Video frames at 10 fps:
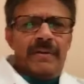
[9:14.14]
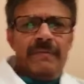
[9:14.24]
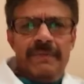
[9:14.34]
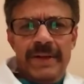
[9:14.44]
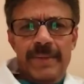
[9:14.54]

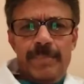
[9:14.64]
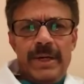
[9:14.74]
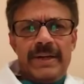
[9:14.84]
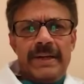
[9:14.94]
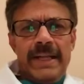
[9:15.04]
very
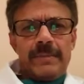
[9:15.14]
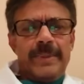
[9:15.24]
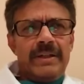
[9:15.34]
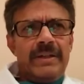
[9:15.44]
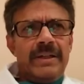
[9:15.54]
important
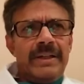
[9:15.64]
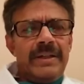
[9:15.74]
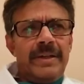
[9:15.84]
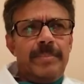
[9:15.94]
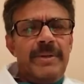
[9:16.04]
aspect
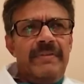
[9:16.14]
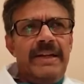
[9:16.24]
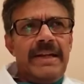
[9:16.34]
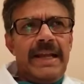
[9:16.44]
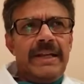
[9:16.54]

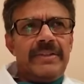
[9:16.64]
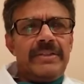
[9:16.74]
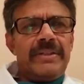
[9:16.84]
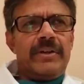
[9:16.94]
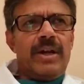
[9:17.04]
between
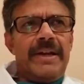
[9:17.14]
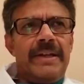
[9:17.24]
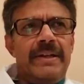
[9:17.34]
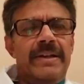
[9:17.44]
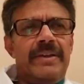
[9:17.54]
dialysis and
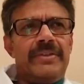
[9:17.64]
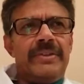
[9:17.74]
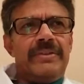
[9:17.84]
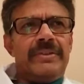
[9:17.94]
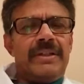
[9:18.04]
chronic kidney
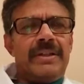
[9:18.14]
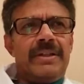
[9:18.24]
disease